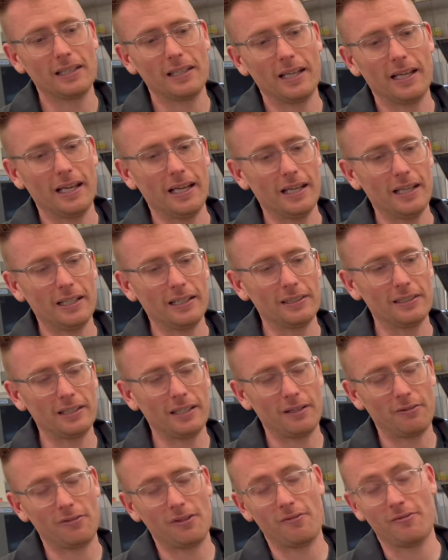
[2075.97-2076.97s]

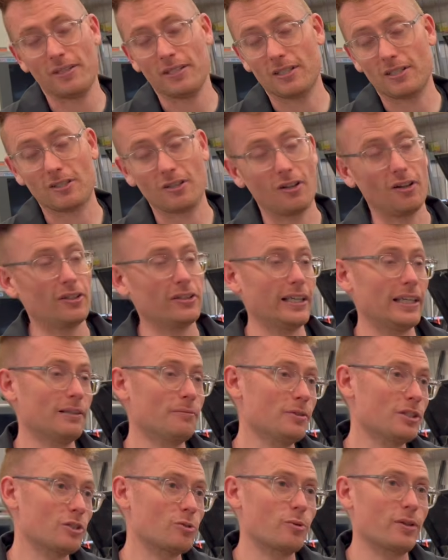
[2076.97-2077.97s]
If they've installed
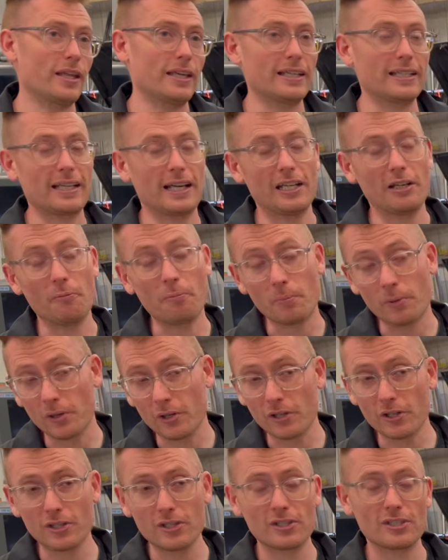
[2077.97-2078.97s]
elements with any kind of
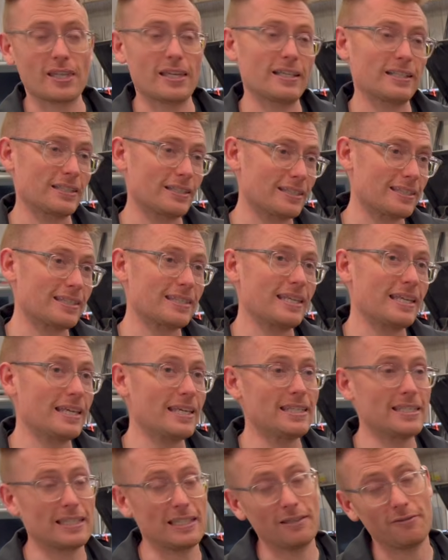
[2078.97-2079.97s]
burrs, they can
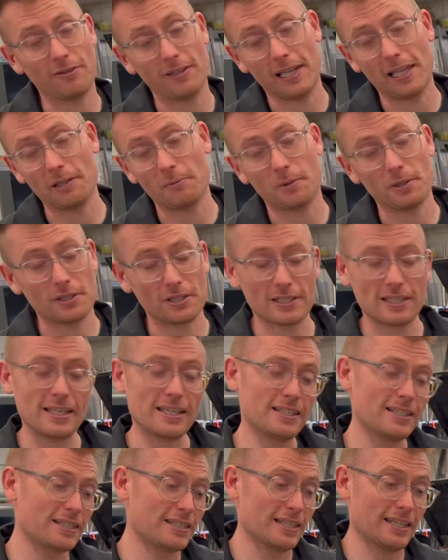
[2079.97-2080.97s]
seize, and if an element
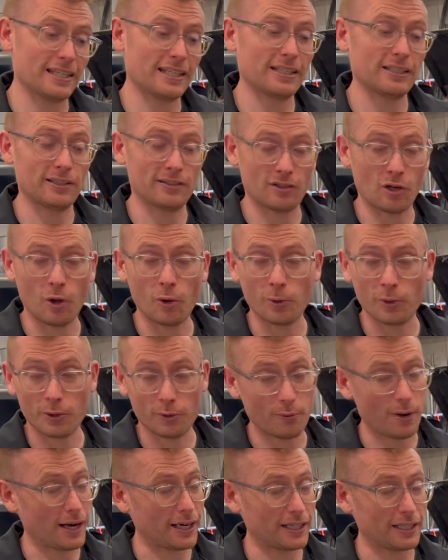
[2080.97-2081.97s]
seizes, it can hold the
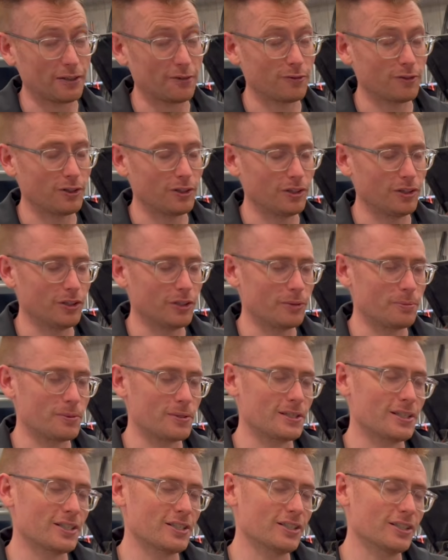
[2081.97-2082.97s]
rack in a full load
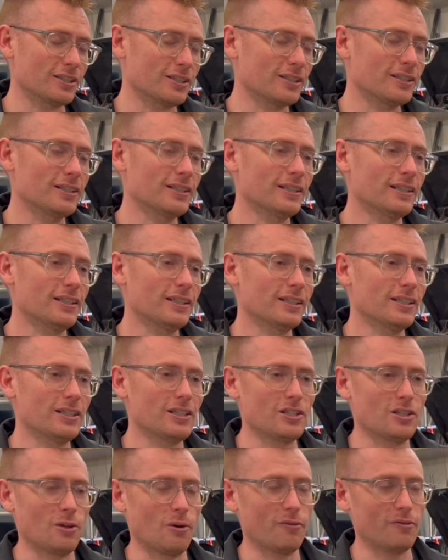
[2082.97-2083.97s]
position.
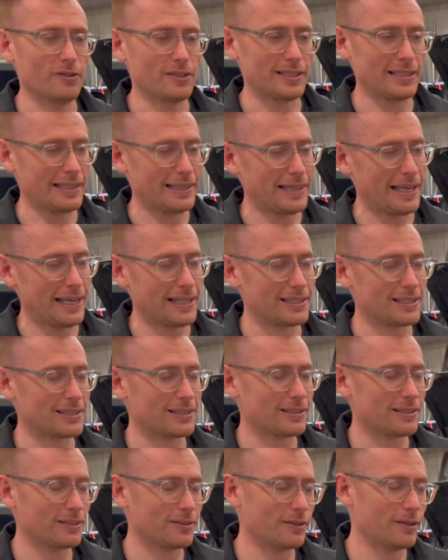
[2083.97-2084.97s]
So obviously that's
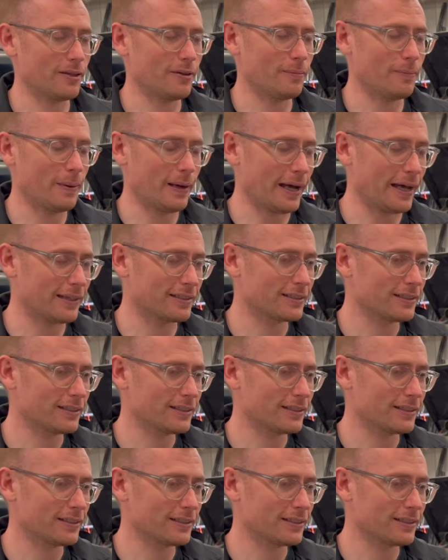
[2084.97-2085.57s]
bad.